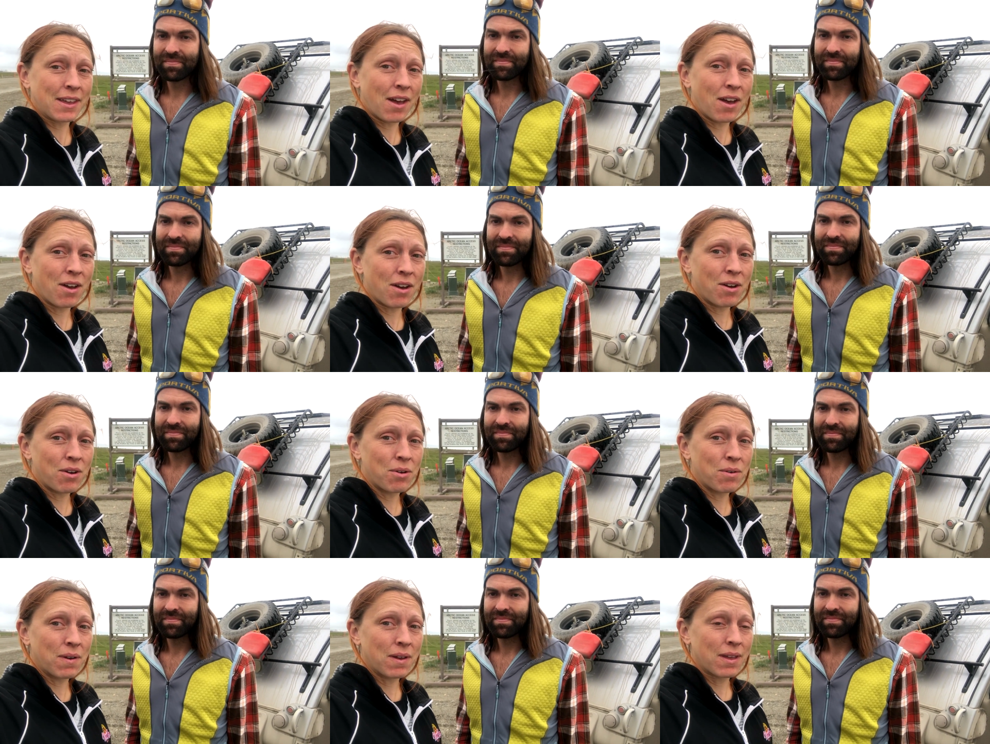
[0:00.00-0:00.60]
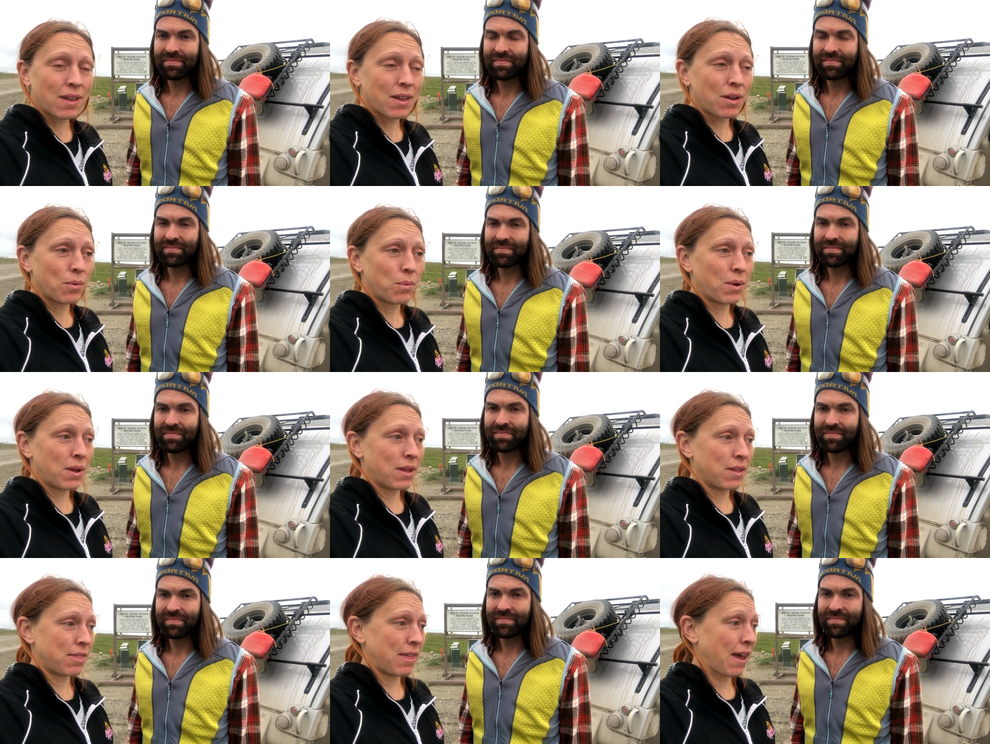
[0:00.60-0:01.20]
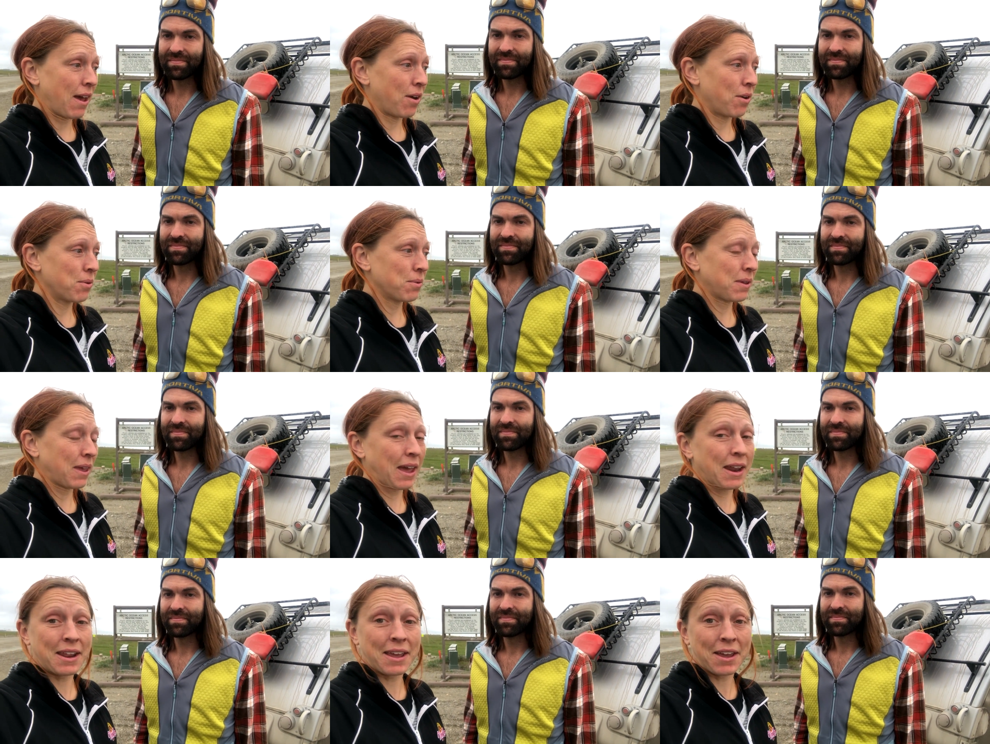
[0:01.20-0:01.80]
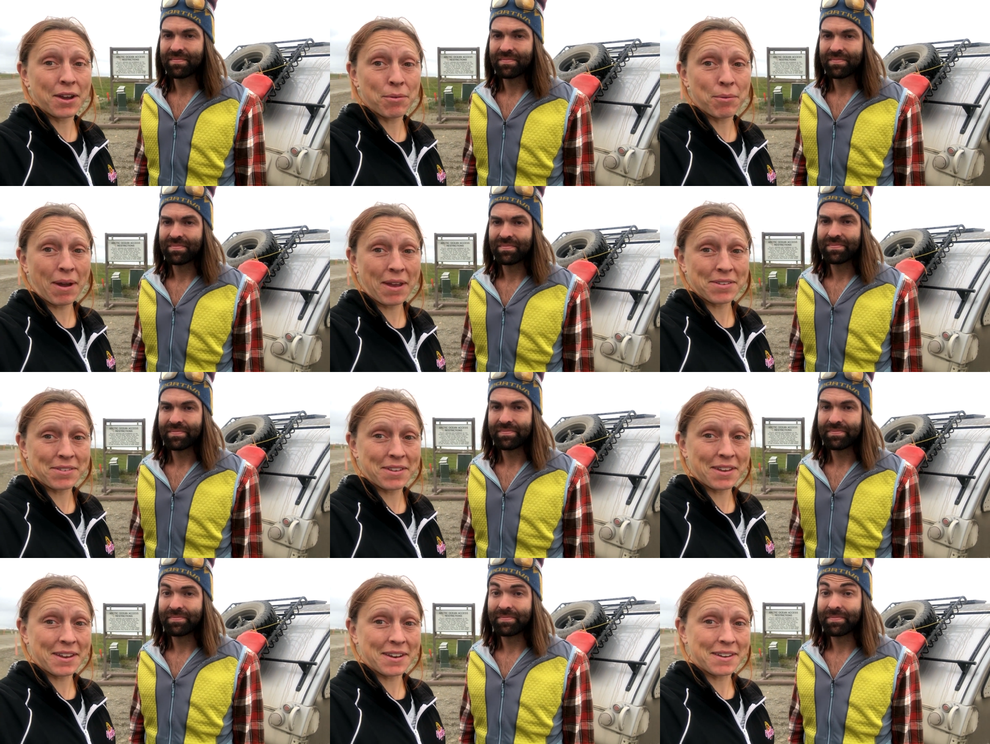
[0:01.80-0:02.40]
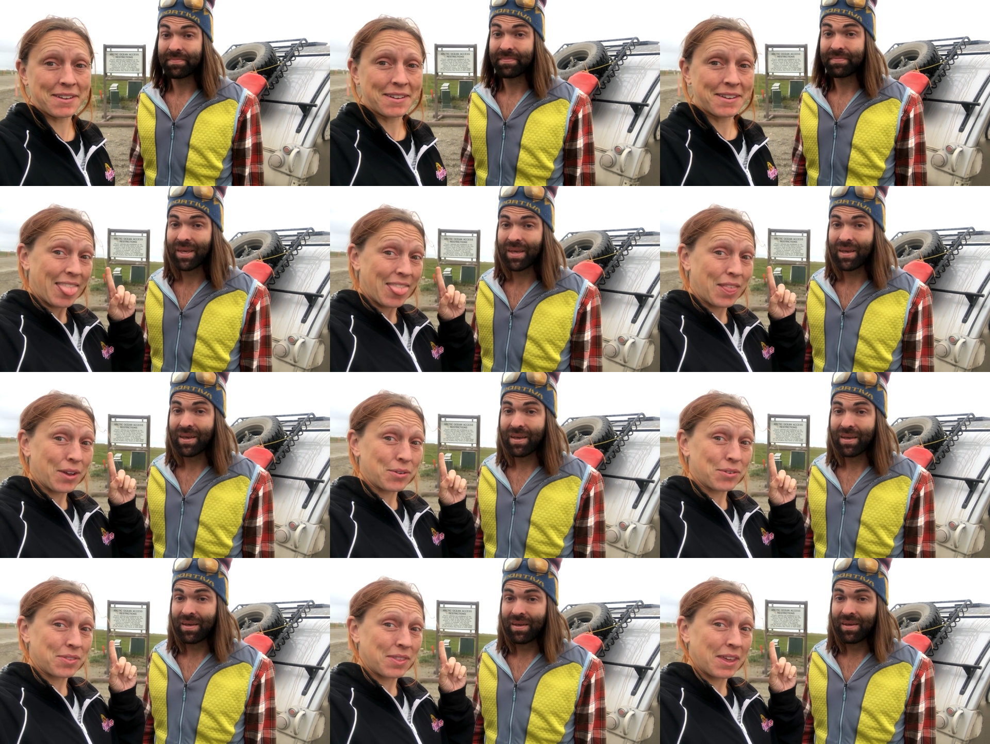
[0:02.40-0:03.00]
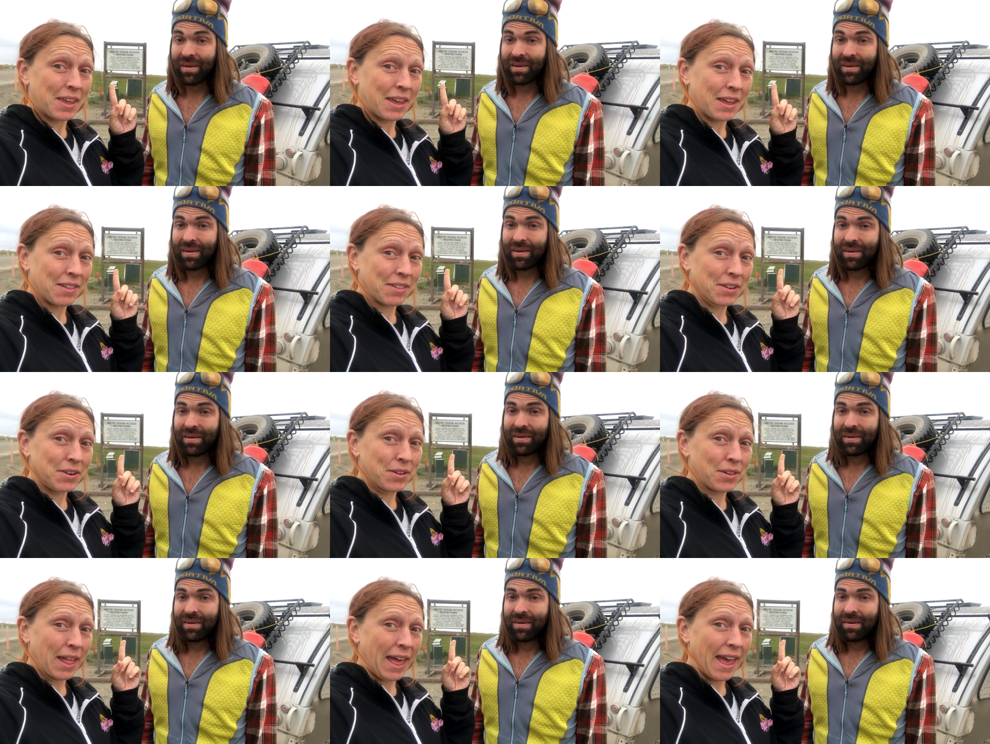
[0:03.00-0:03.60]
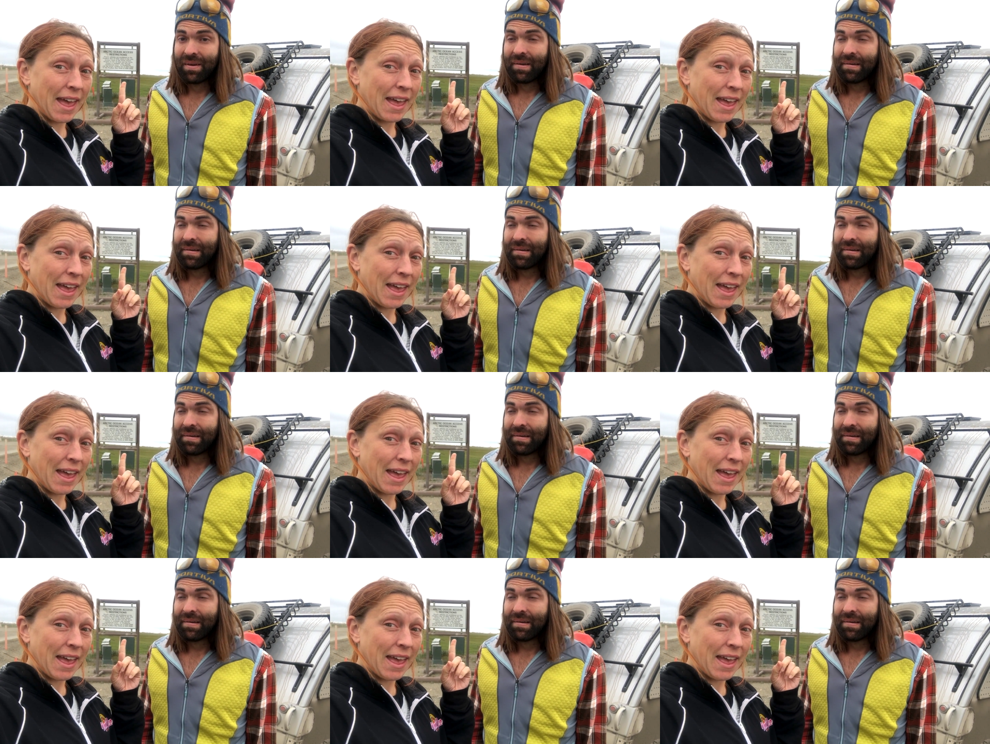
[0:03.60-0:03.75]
Speaker 1: go without getting arrested. There's the uh, little